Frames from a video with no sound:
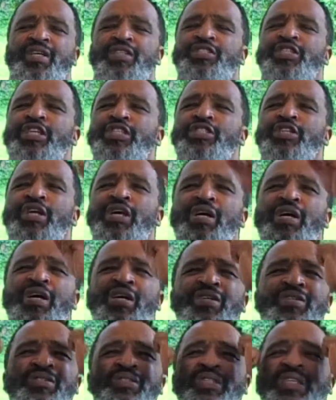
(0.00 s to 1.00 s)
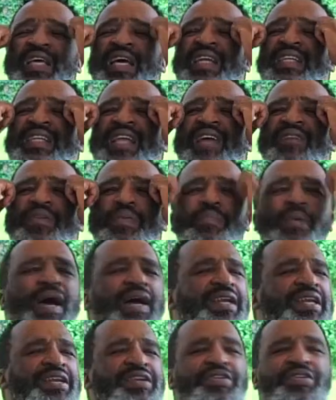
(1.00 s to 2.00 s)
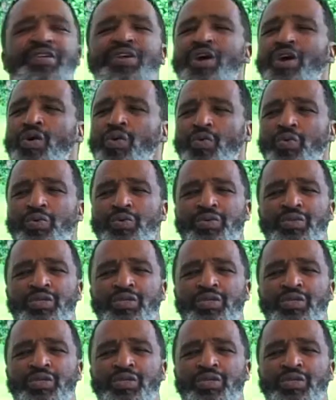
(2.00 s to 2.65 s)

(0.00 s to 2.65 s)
Just letting everybody know.